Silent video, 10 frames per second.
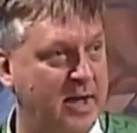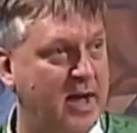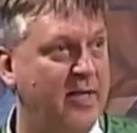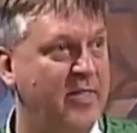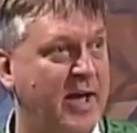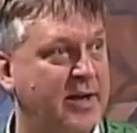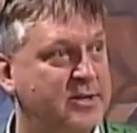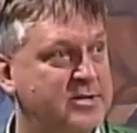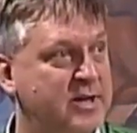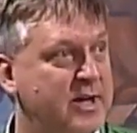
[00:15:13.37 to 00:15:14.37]
and that
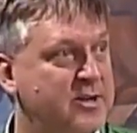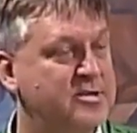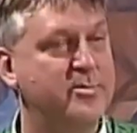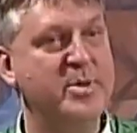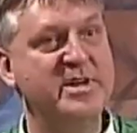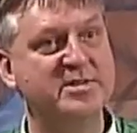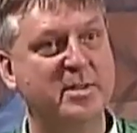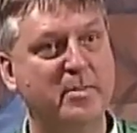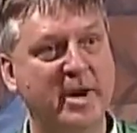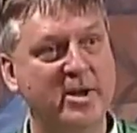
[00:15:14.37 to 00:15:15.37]
is to be
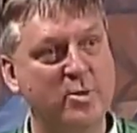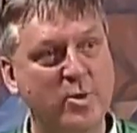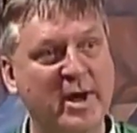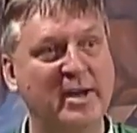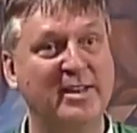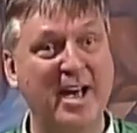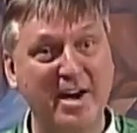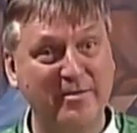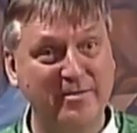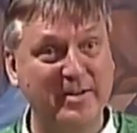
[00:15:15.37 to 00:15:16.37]
somebody who can
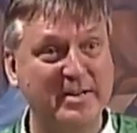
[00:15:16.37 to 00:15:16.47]
love